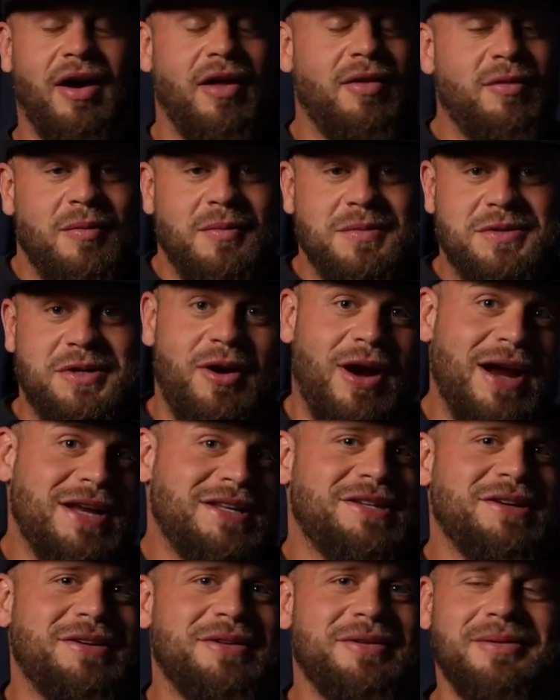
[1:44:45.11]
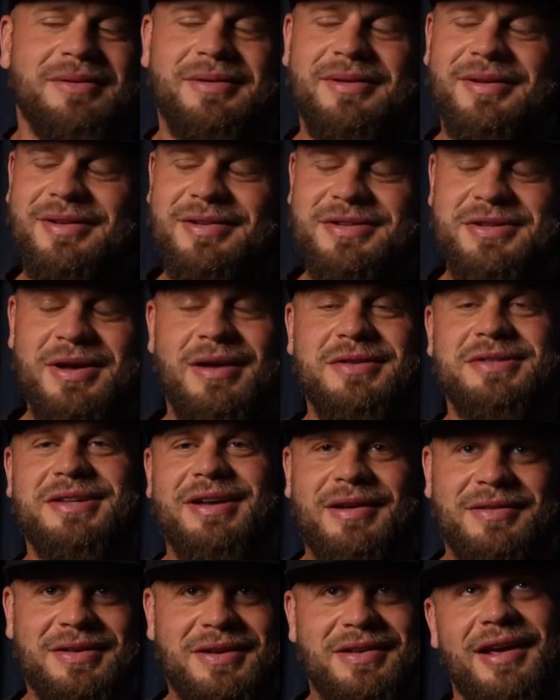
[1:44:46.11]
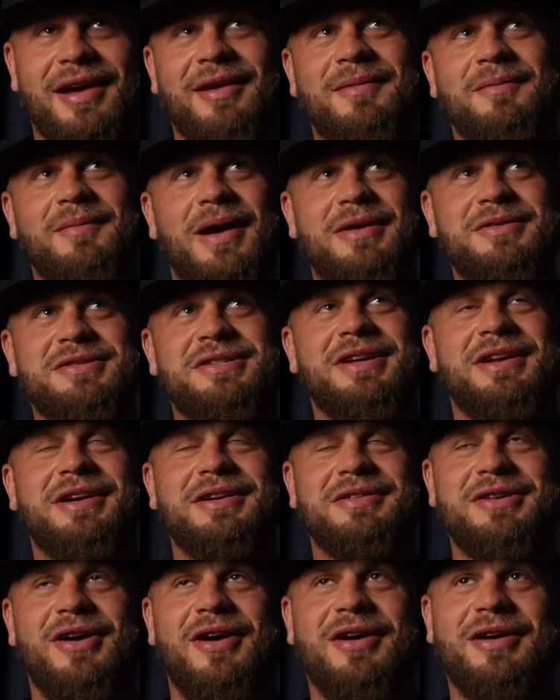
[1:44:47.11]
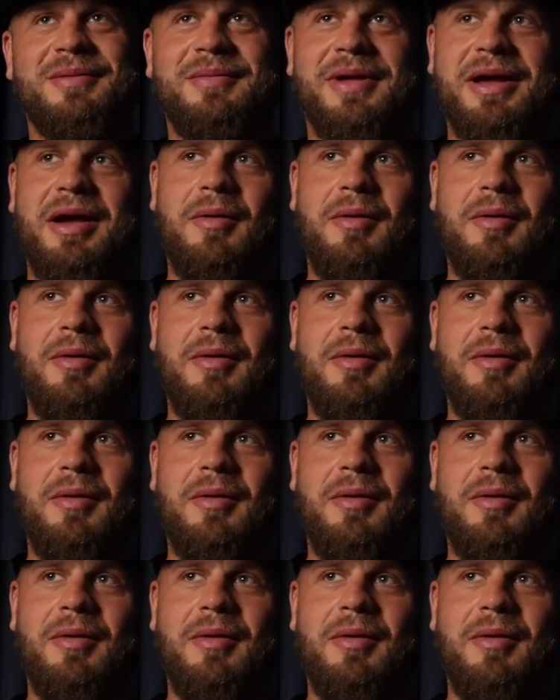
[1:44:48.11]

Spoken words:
And the other one was great too. So I was like, damn, I was sitting here talking. I'm